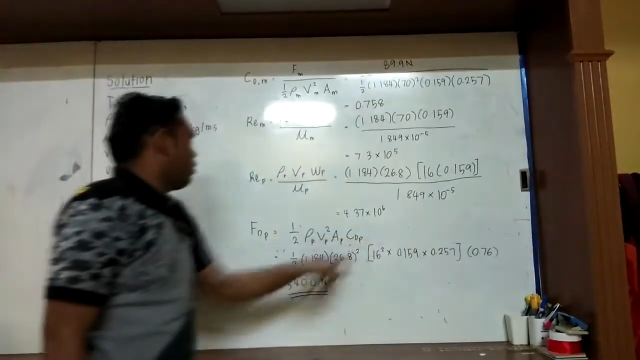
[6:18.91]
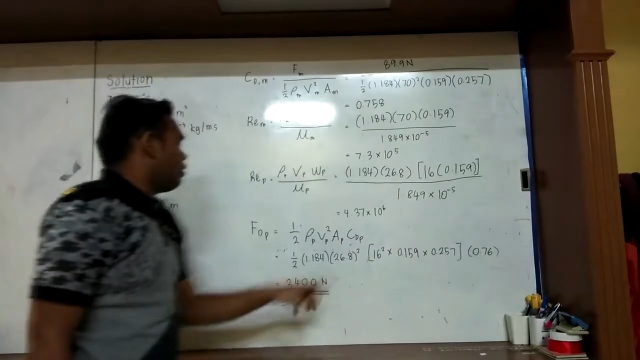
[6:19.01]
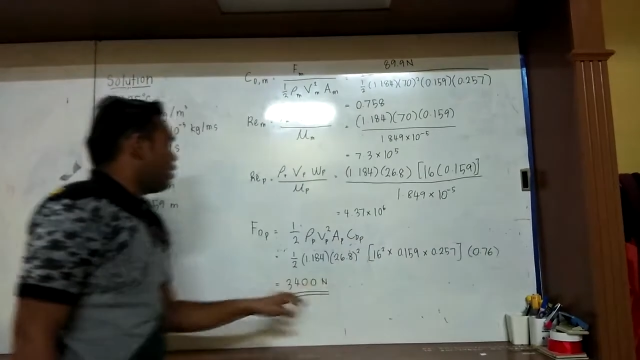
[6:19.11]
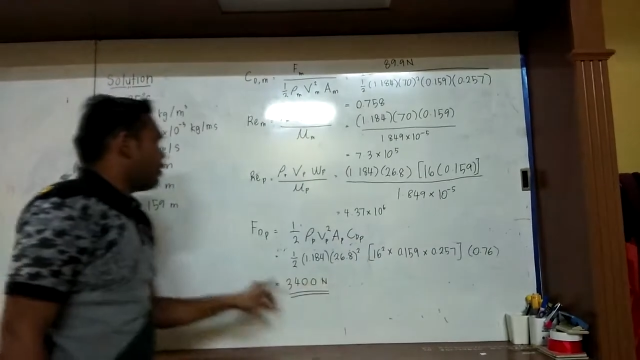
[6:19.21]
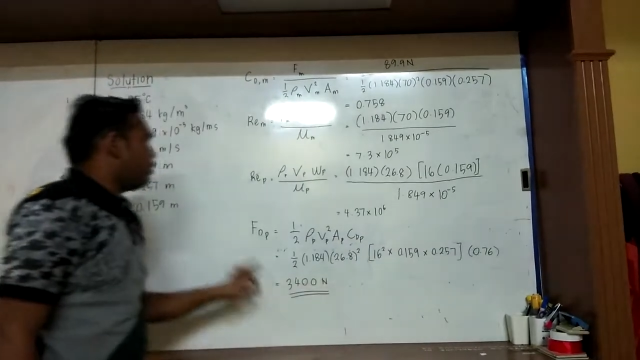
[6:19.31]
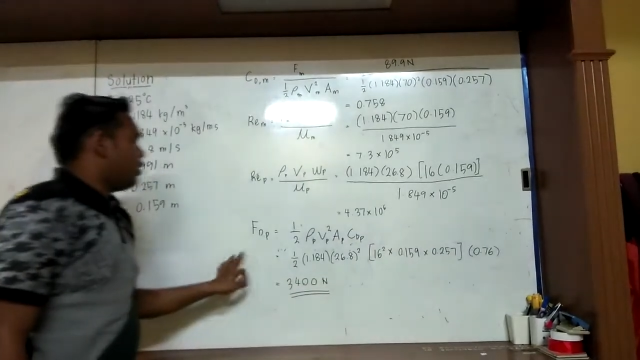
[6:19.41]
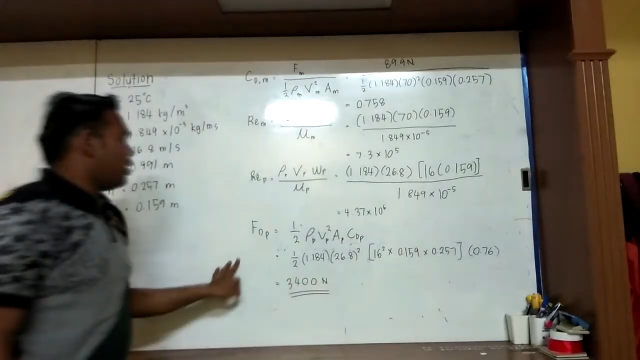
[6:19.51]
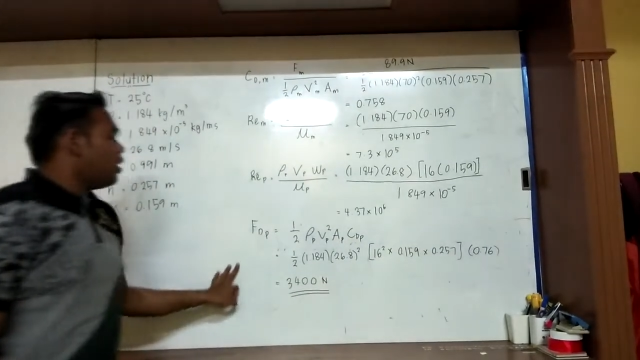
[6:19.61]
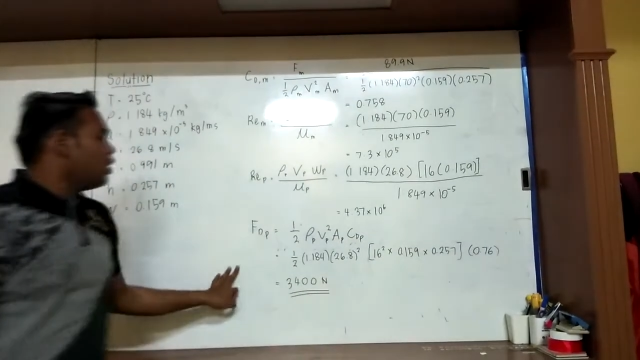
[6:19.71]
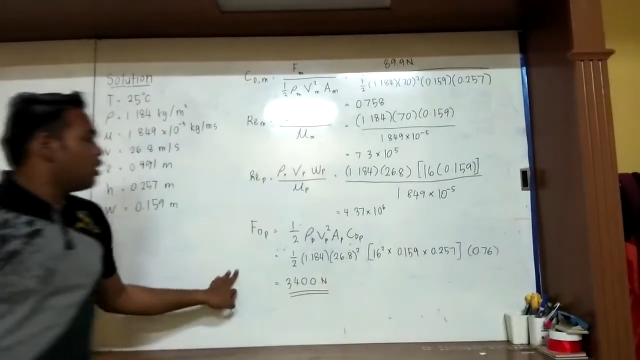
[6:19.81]
So
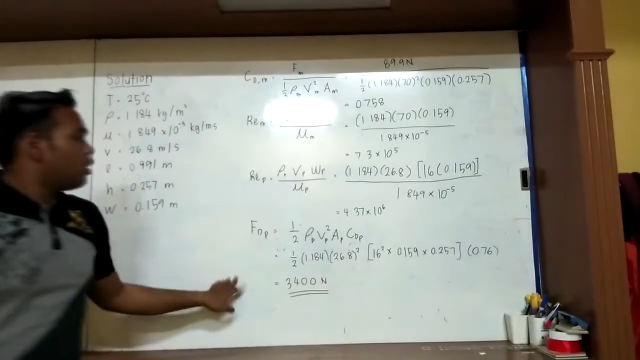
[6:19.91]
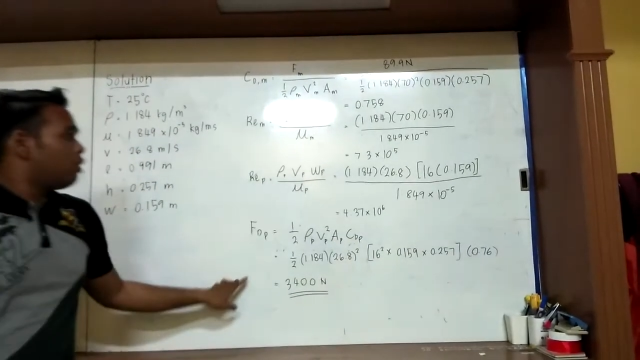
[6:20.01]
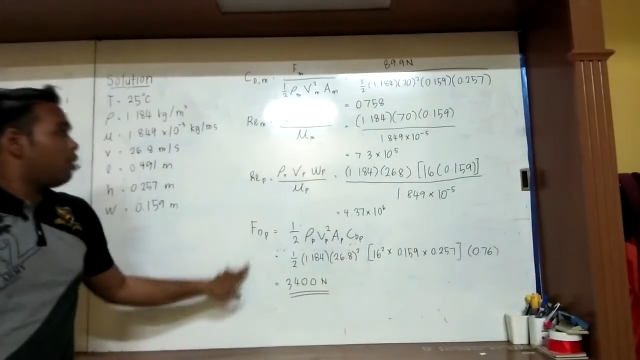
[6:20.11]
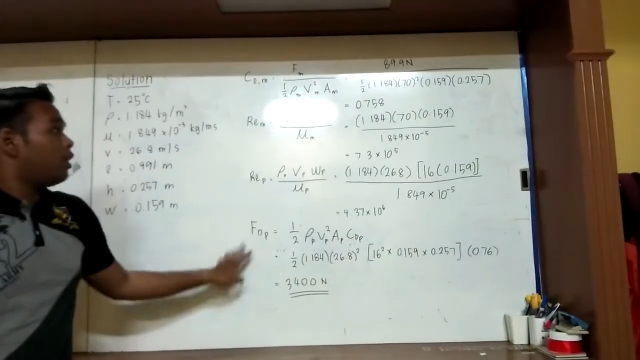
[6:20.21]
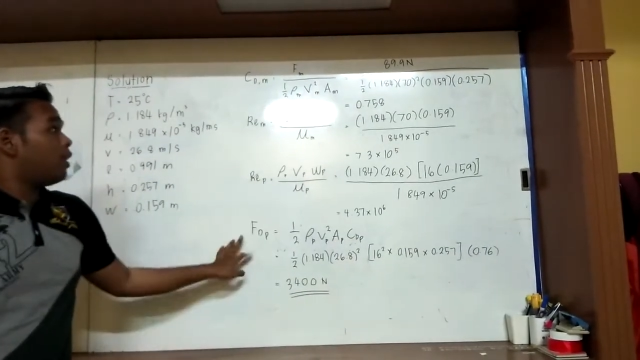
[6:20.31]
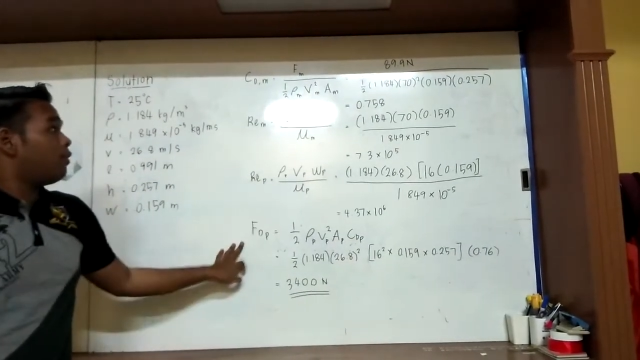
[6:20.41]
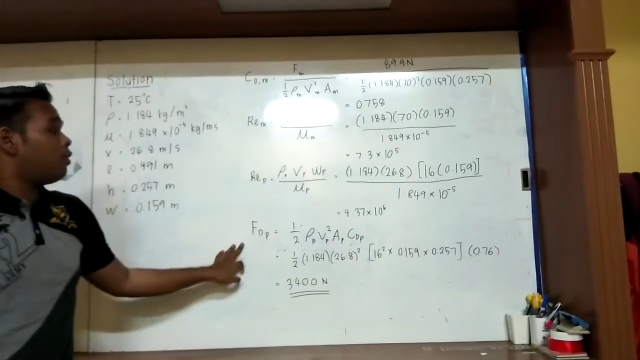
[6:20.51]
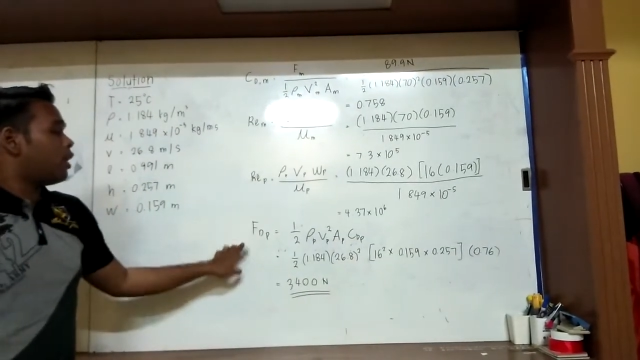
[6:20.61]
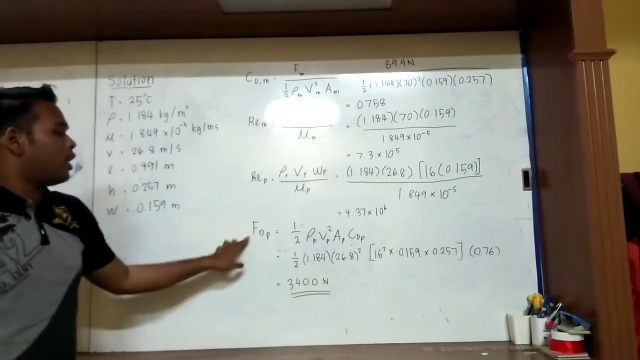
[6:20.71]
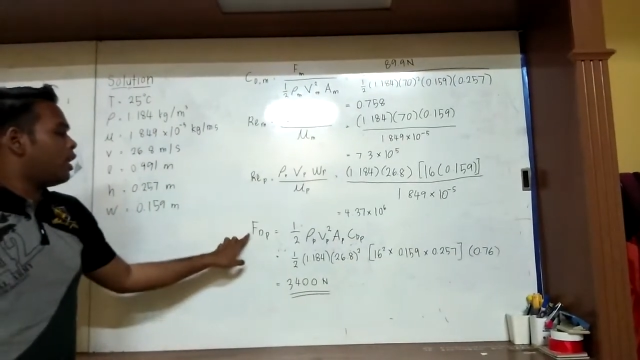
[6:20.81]
lastly, we have
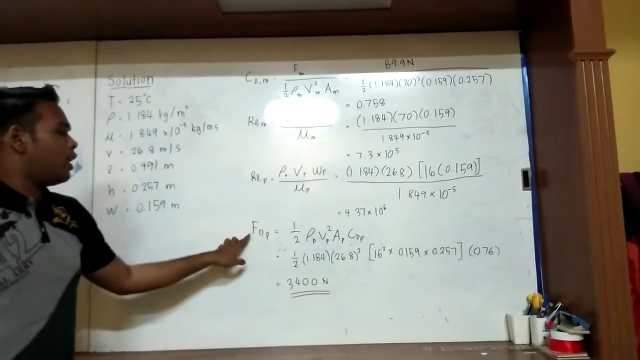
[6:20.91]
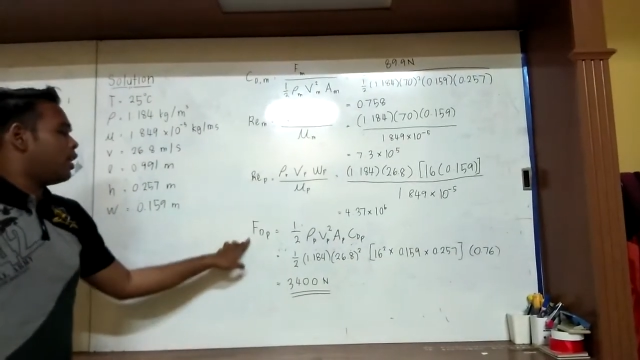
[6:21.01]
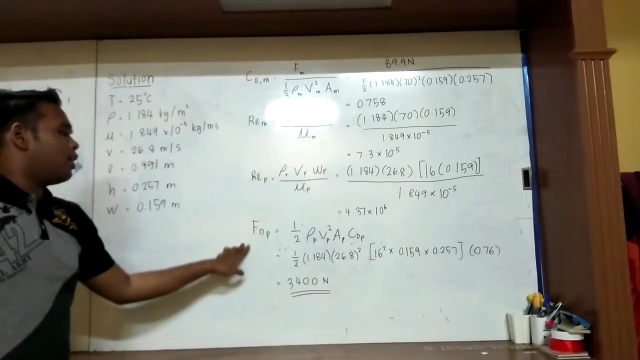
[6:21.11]
to calculate